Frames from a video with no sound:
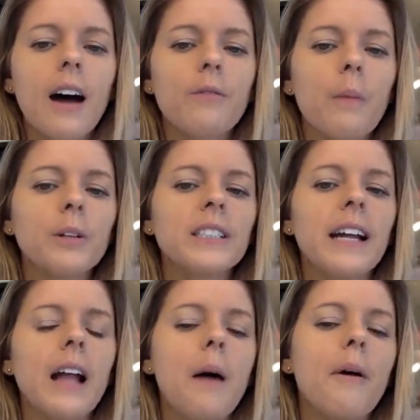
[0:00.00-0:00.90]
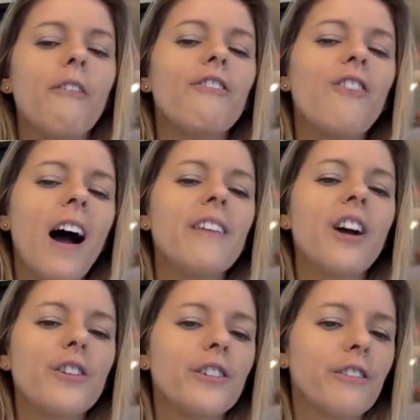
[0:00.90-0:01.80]
represent about
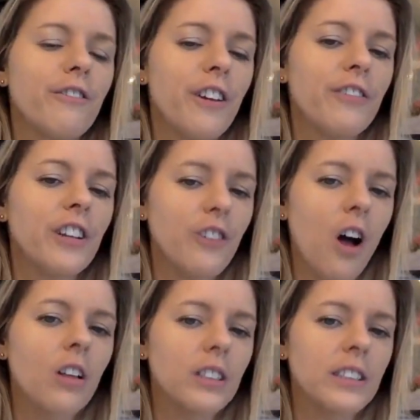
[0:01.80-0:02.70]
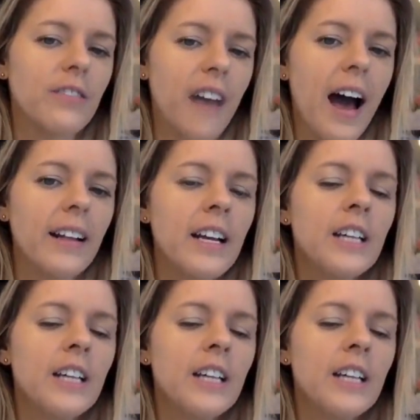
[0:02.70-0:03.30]
$550 of that.